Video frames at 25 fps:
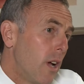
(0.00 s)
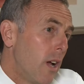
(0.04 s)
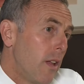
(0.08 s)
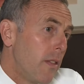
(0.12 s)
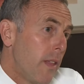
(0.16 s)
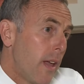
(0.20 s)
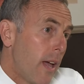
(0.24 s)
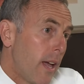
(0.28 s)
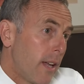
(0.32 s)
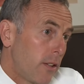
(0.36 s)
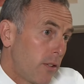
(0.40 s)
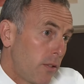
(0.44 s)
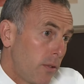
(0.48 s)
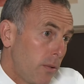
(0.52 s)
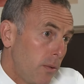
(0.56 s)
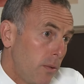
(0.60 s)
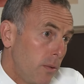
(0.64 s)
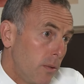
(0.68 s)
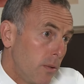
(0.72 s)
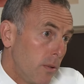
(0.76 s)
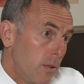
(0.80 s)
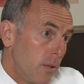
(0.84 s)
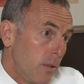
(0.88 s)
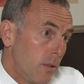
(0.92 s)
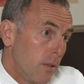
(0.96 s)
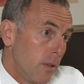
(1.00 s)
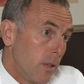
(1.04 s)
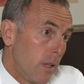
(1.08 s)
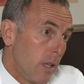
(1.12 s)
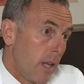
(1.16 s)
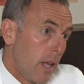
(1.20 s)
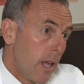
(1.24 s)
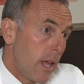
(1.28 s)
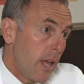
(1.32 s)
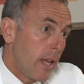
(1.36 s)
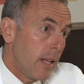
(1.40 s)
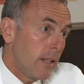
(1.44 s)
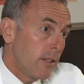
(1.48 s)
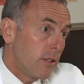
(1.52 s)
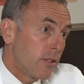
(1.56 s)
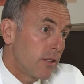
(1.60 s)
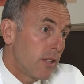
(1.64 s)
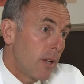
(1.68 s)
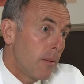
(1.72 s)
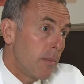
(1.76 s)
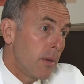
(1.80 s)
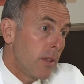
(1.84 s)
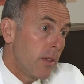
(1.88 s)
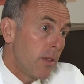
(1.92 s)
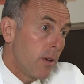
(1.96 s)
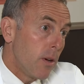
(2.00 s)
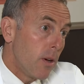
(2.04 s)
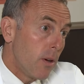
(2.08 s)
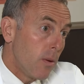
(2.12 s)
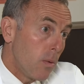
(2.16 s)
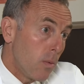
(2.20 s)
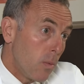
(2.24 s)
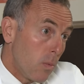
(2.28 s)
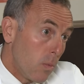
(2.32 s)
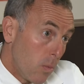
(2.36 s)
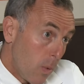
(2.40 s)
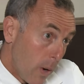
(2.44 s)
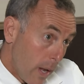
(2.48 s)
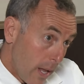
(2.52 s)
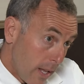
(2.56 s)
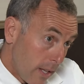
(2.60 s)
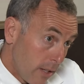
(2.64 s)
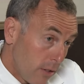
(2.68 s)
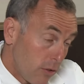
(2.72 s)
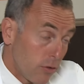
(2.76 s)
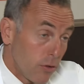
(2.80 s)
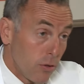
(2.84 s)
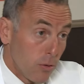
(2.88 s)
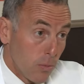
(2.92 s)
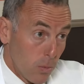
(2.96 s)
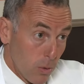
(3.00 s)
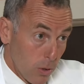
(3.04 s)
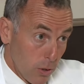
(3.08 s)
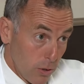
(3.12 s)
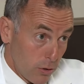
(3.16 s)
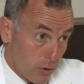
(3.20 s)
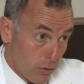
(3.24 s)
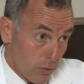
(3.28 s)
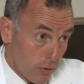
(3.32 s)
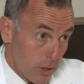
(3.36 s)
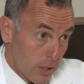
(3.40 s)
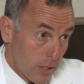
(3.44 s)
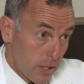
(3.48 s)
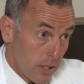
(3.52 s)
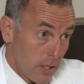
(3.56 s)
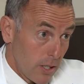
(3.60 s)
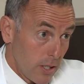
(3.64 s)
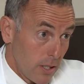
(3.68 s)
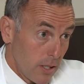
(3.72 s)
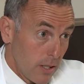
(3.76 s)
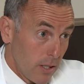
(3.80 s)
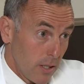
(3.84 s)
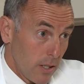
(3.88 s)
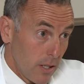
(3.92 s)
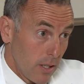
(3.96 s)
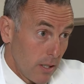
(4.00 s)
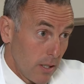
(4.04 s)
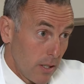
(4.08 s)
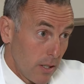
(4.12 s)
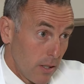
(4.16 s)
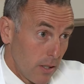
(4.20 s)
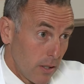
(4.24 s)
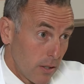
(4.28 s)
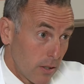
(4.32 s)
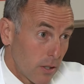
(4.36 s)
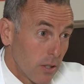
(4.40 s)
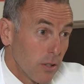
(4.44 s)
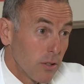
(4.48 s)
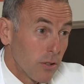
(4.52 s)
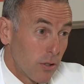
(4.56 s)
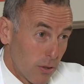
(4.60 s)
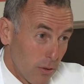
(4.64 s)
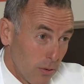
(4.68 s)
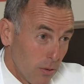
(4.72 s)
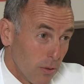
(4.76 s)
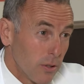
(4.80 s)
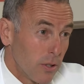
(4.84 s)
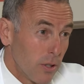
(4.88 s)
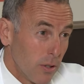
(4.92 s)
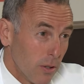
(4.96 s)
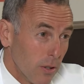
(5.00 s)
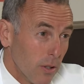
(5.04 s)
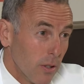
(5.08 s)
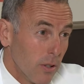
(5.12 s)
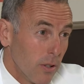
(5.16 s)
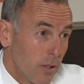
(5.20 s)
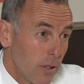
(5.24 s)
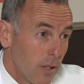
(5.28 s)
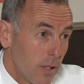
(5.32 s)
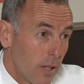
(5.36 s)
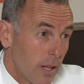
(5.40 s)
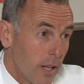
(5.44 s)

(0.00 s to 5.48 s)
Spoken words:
on that tool and some of the ways you were drinking concerned her.